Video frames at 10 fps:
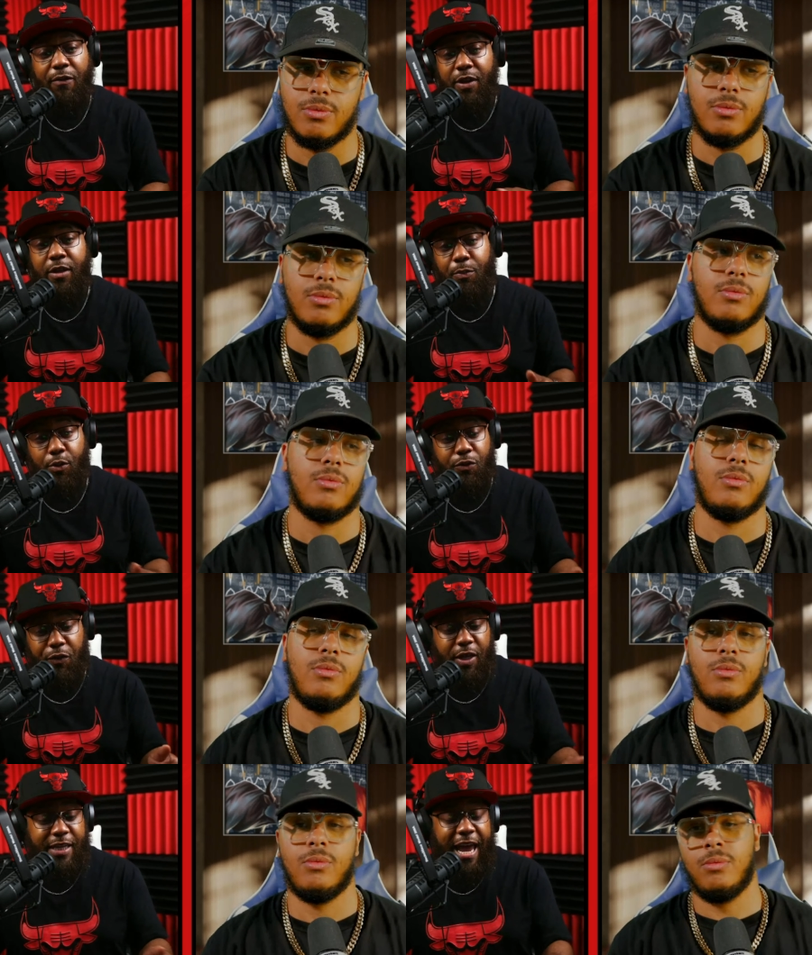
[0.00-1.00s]
Speaker 1: that the Bulls feel
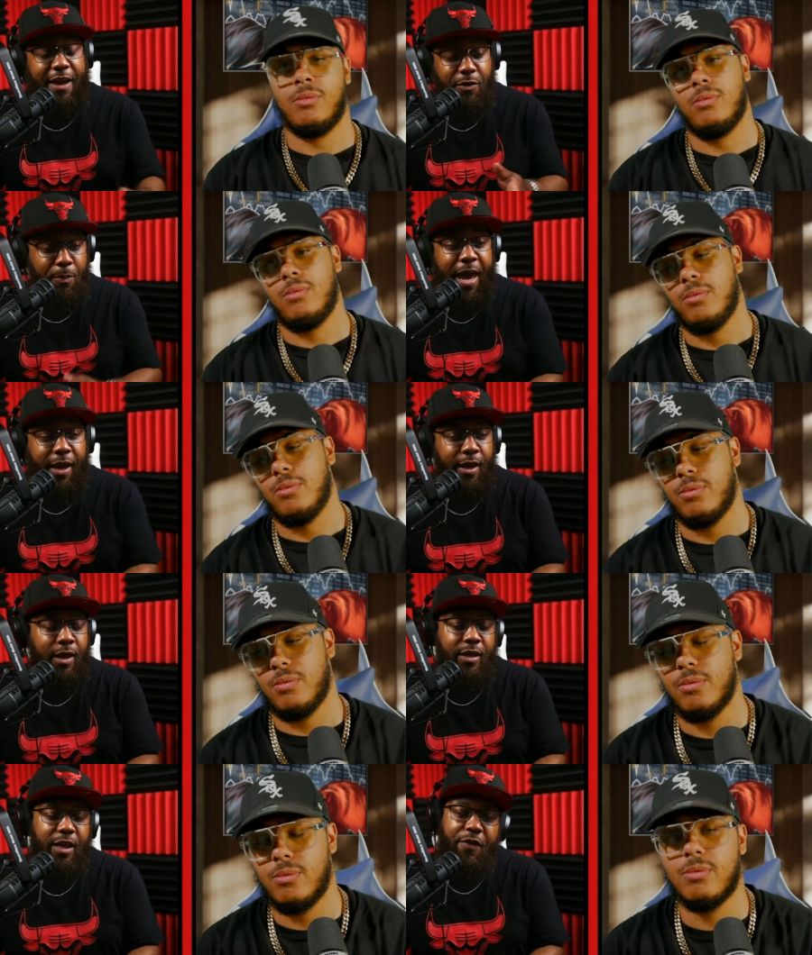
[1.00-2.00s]
like they have to make,
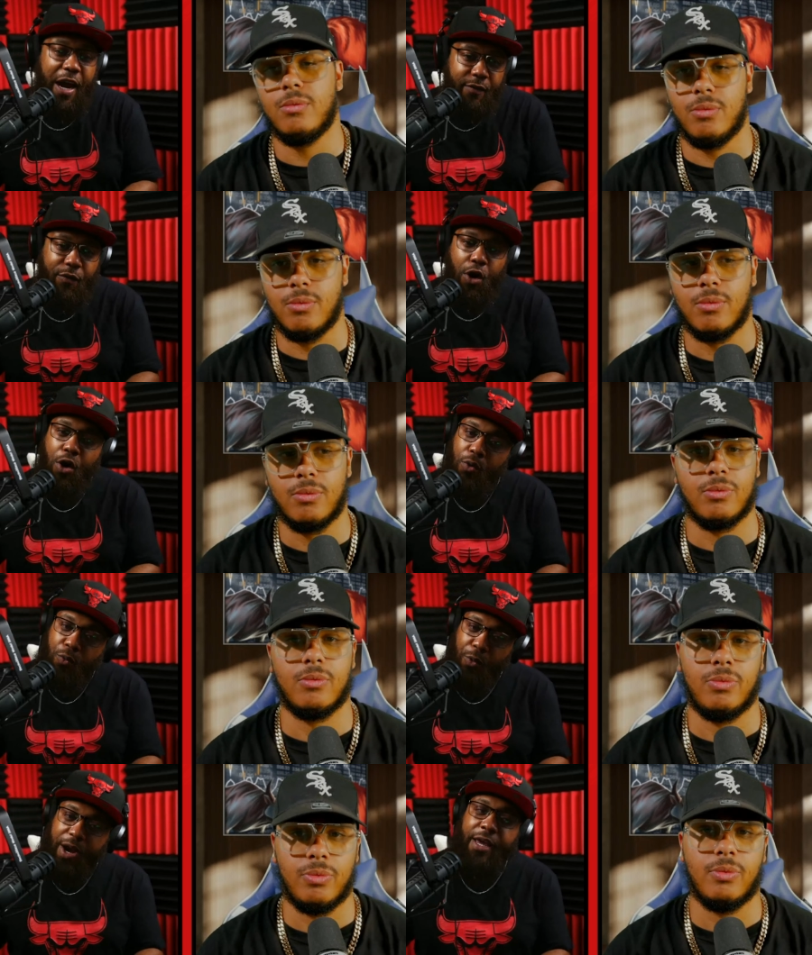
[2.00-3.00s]
they've kind of
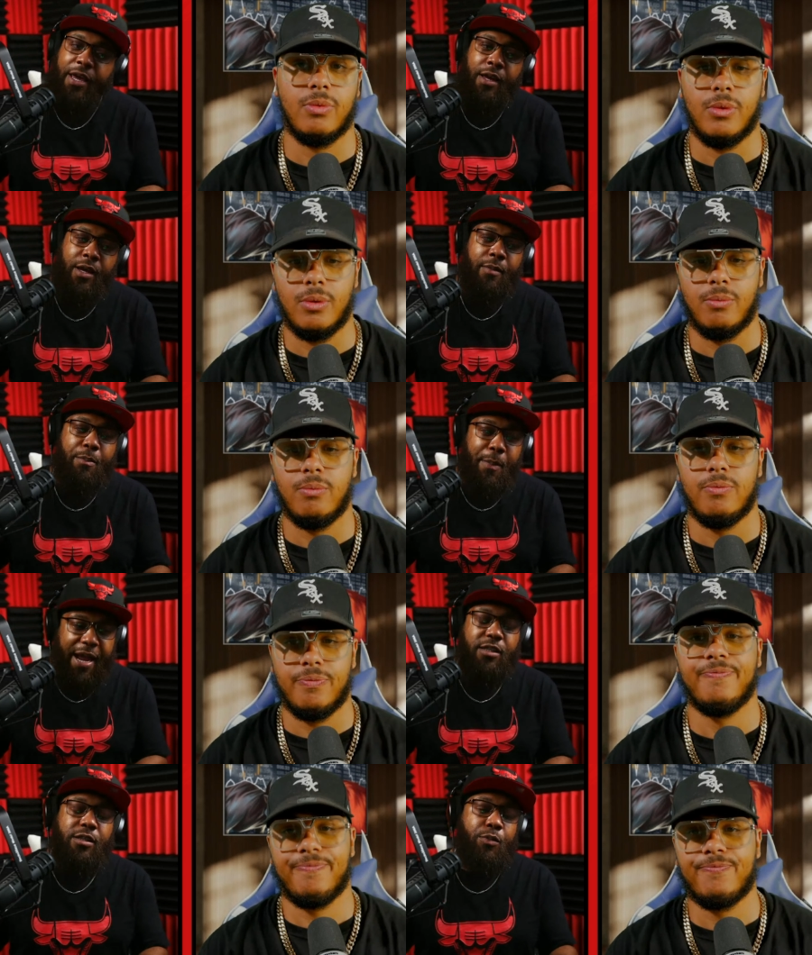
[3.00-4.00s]
already
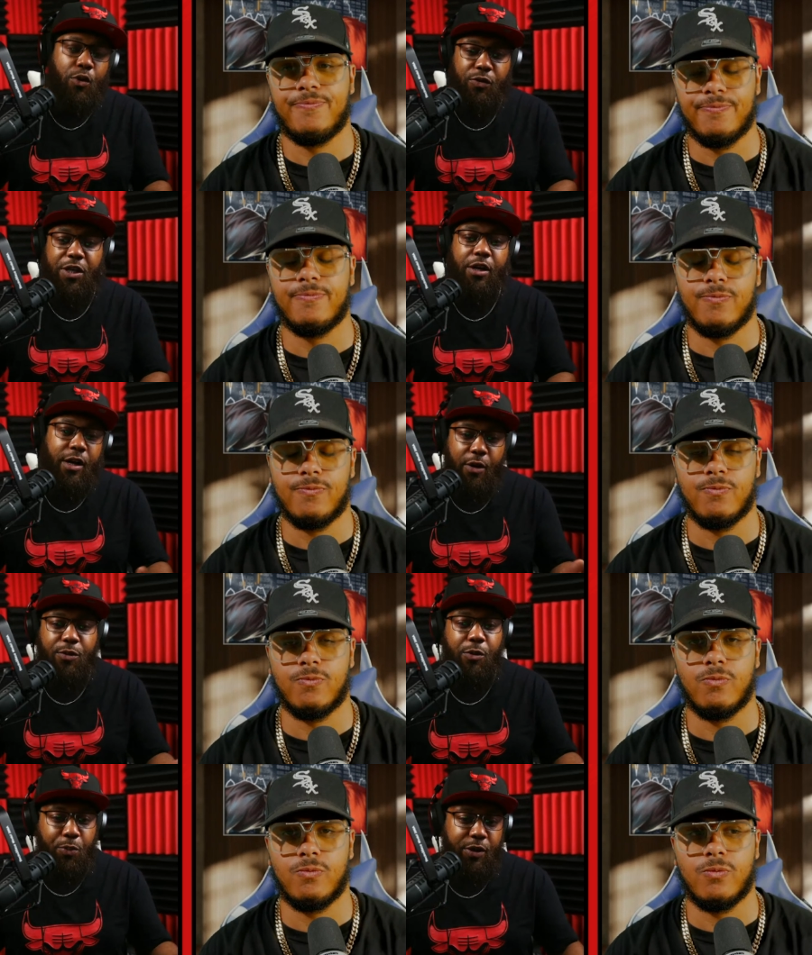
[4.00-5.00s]
made some moves that are going to help
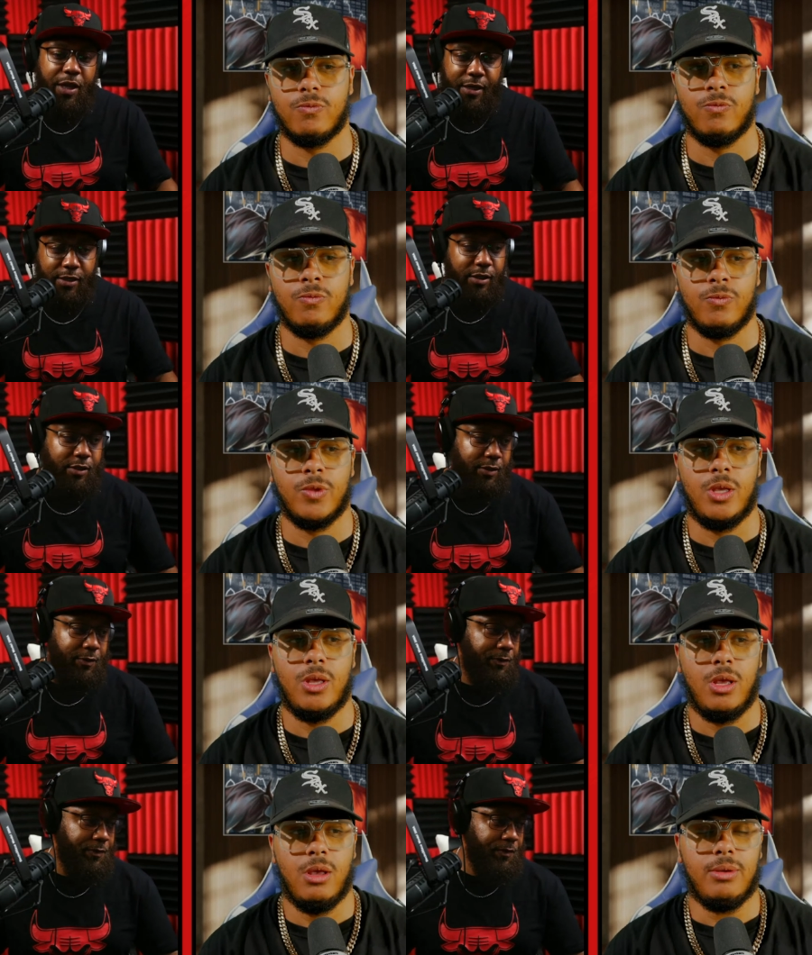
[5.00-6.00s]
support that decision.
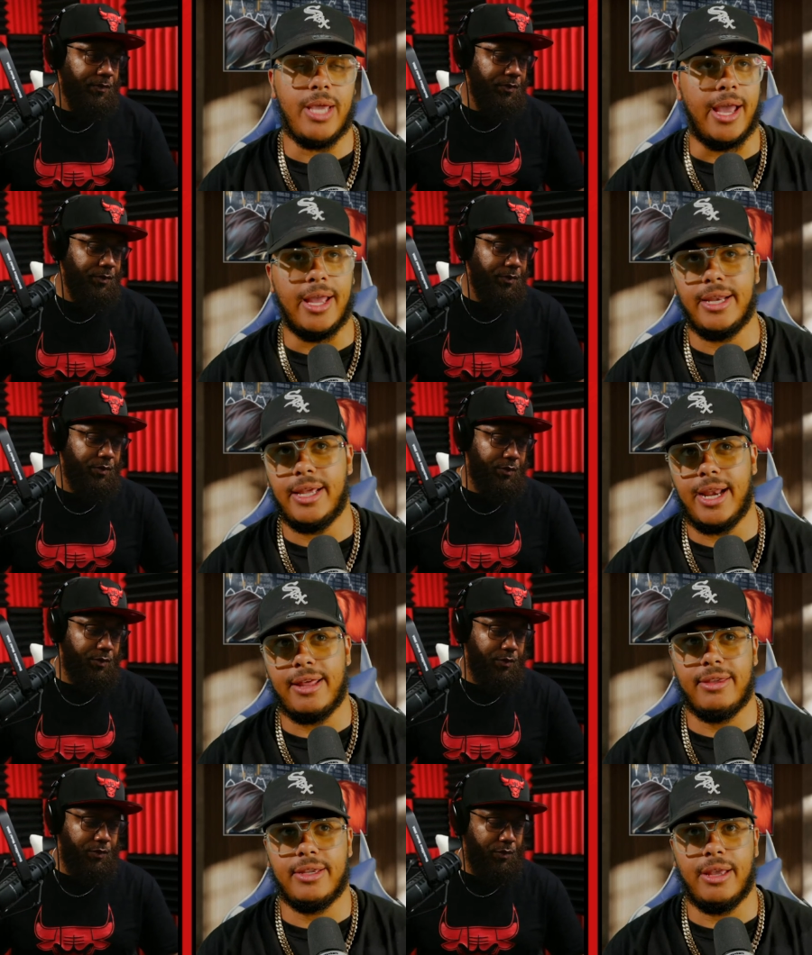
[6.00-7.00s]
Speaker 2: Yeah, and and I
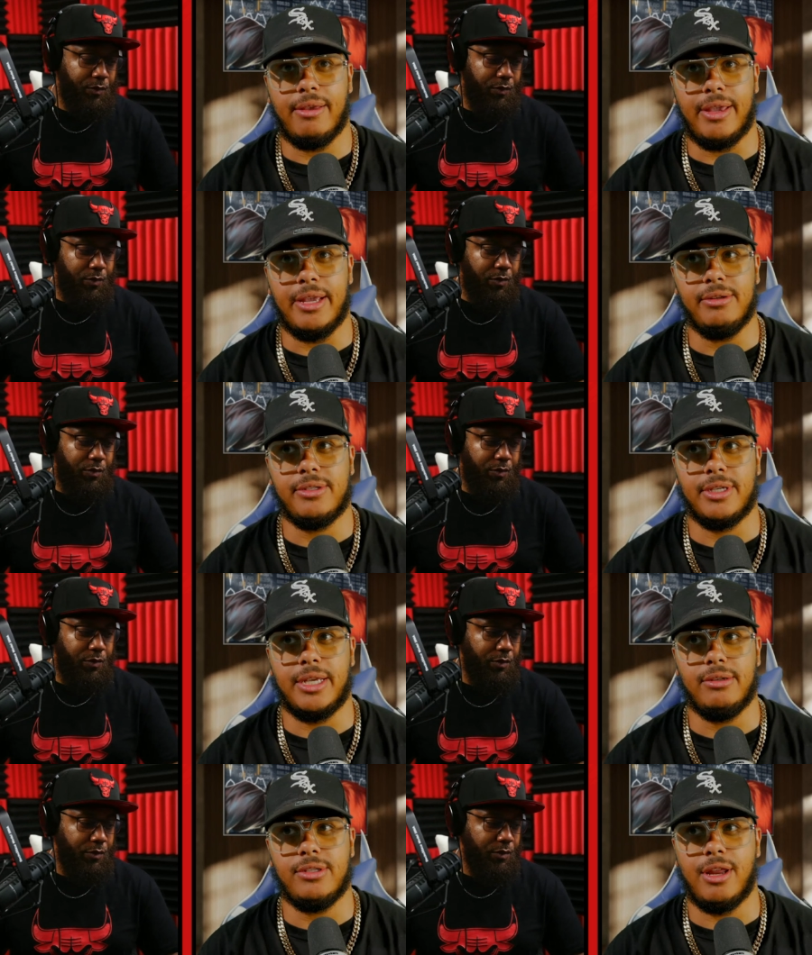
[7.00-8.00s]
think uh, uh, here's
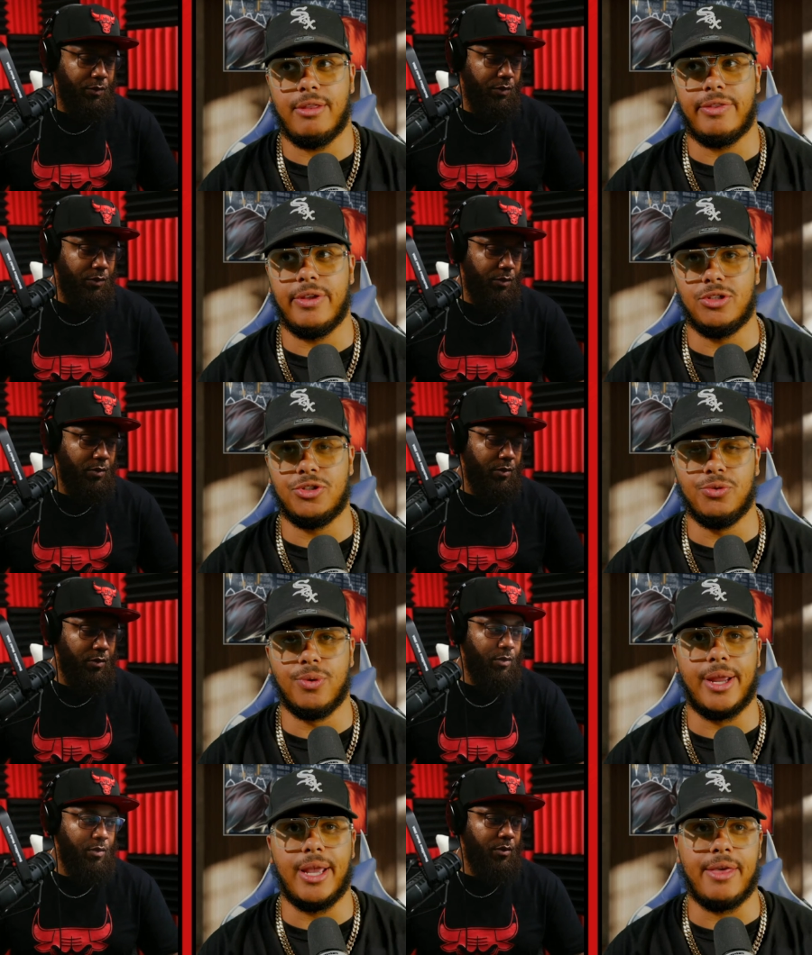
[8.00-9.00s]
here's another thing too,
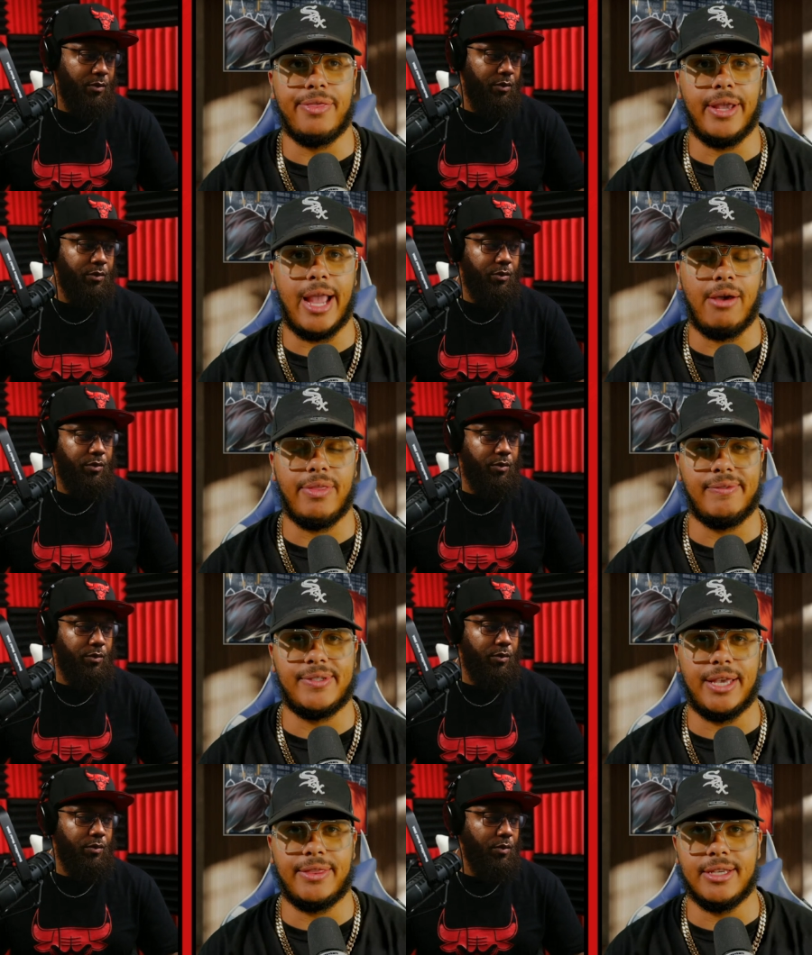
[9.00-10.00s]
right? I think how they've
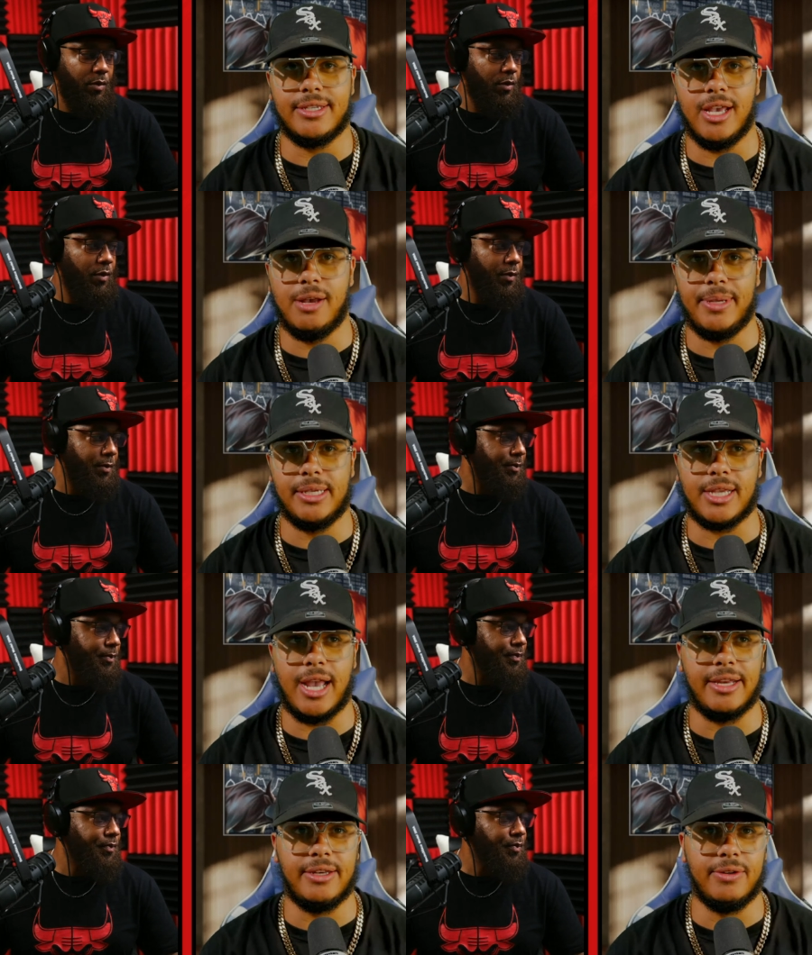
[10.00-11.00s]
set this up is
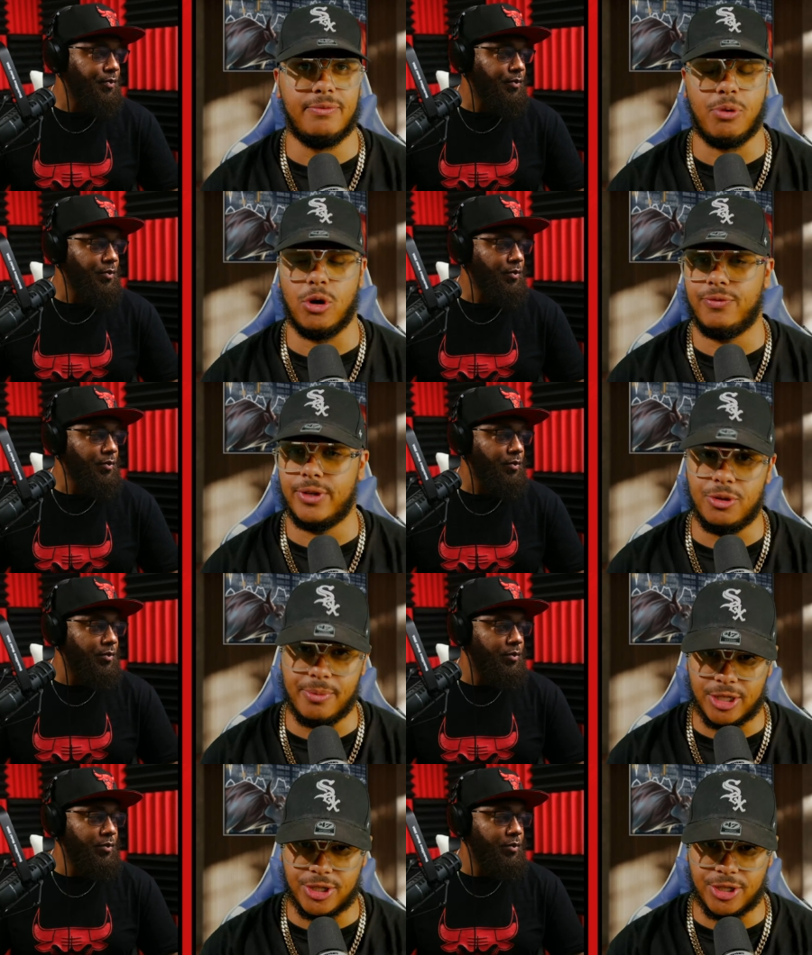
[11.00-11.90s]
kind of perfect. You mentioned